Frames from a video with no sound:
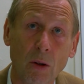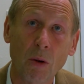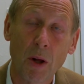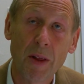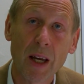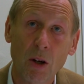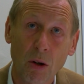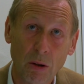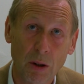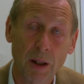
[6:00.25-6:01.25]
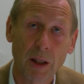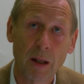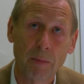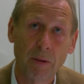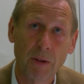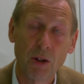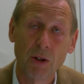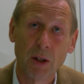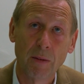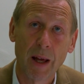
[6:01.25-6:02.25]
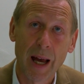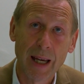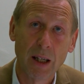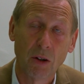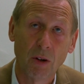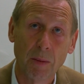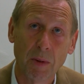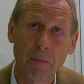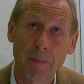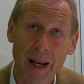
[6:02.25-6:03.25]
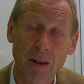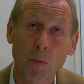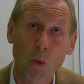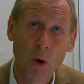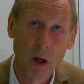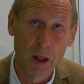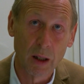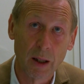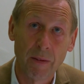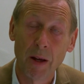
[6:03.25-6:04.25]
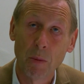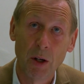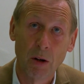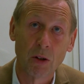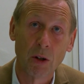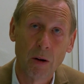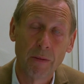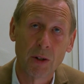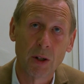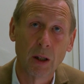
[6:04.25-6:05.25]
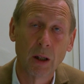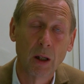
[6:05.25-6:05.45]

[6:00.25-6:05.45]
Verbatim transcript: although they could, under the provisions of the Hague Agreement, make work if they were not an officer.